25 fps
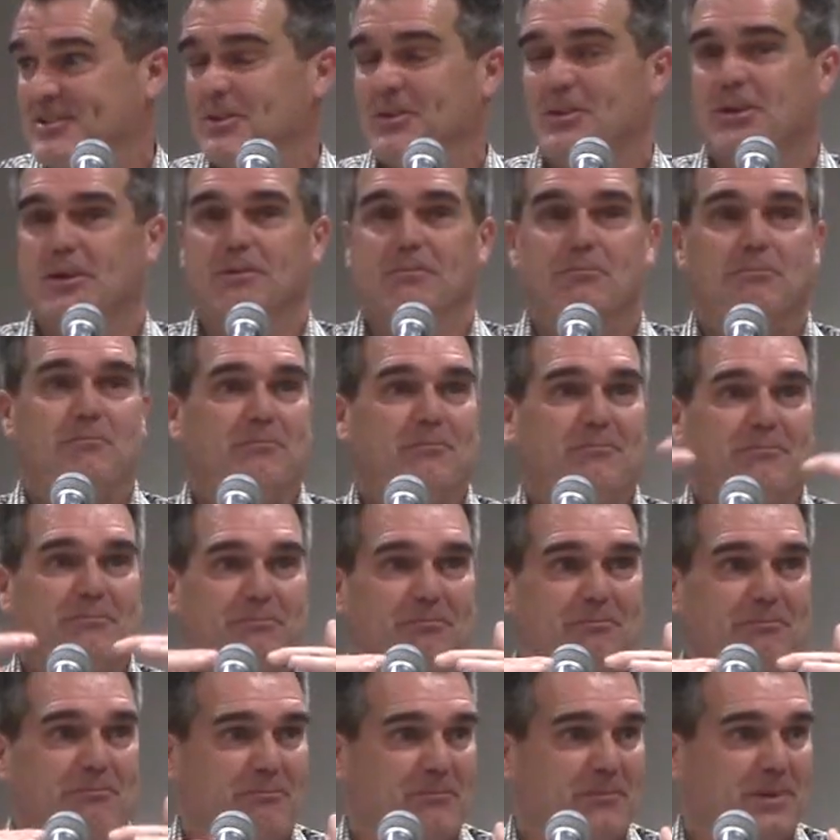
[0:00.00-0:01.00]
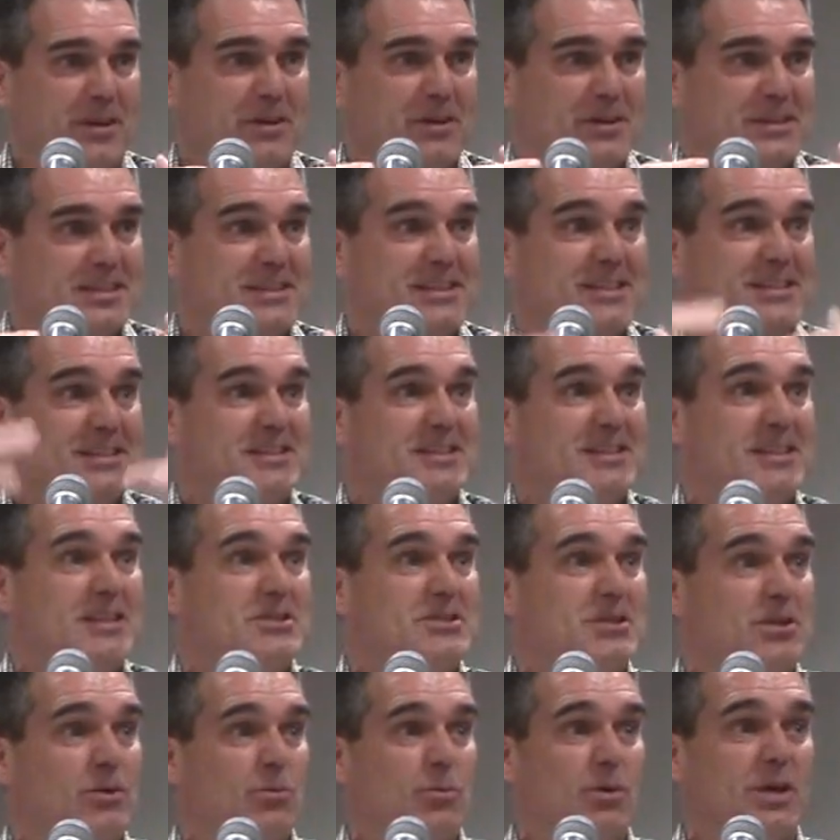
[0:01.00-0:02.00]
So there is this
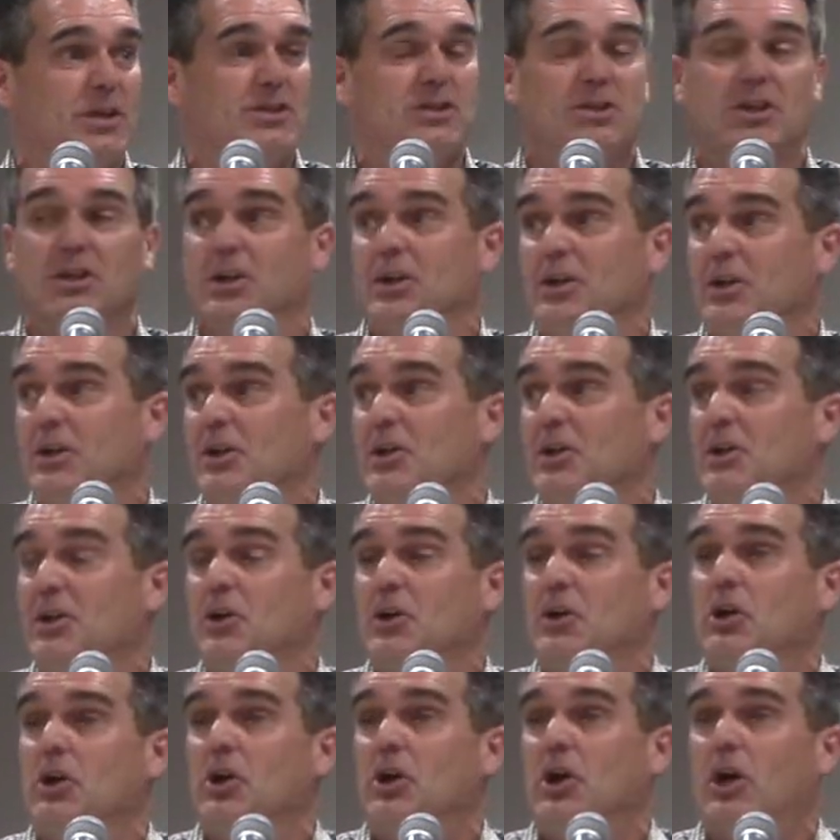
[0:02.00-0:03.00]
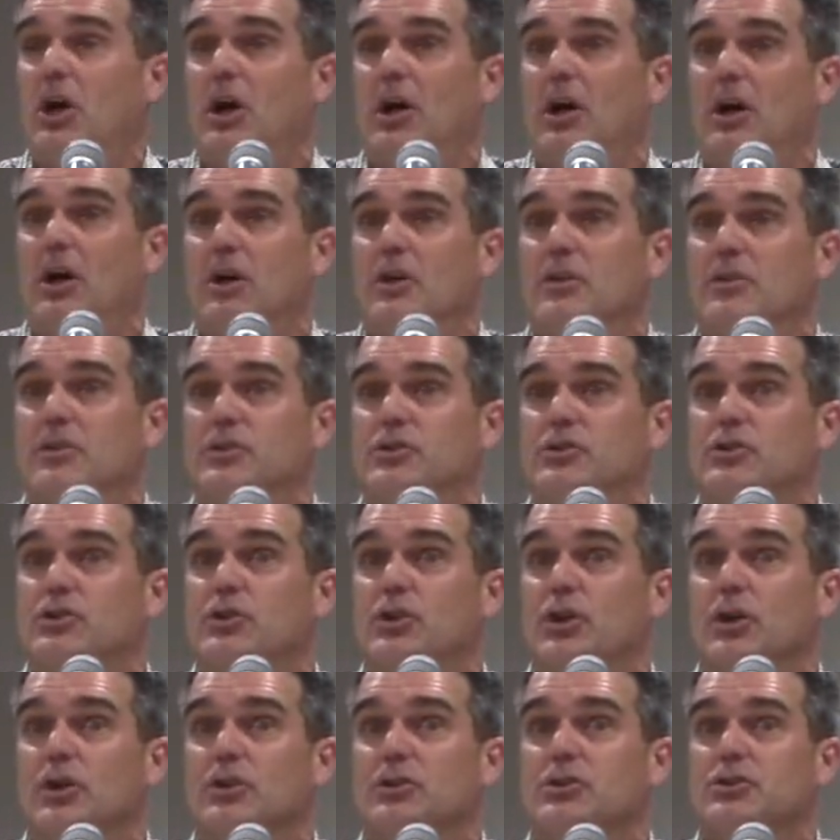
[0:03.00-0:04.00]
sense in which the
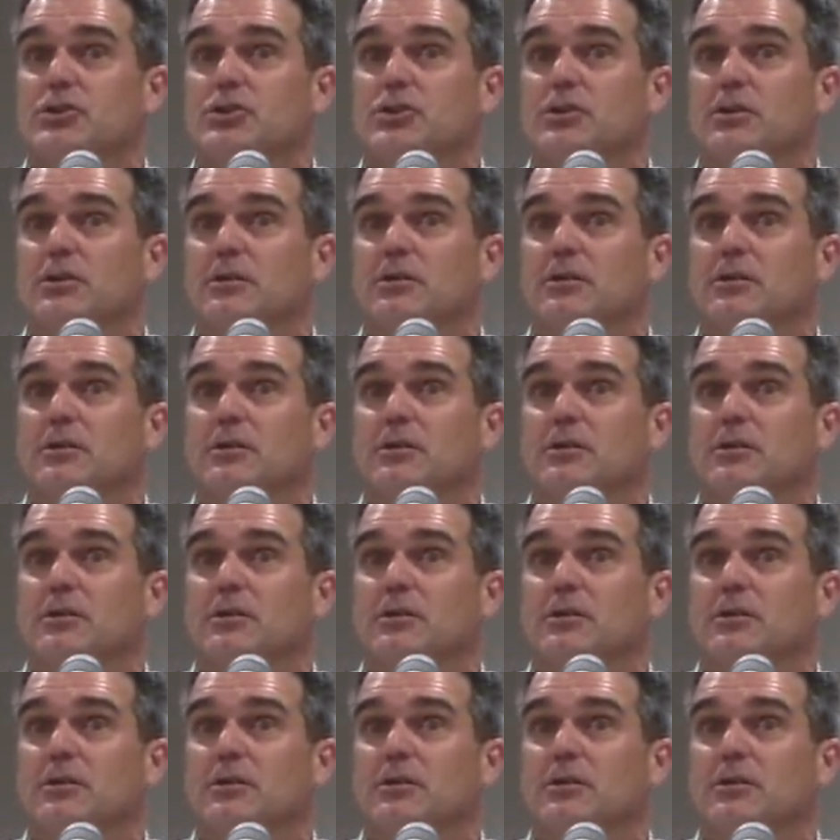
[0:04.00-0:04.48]
church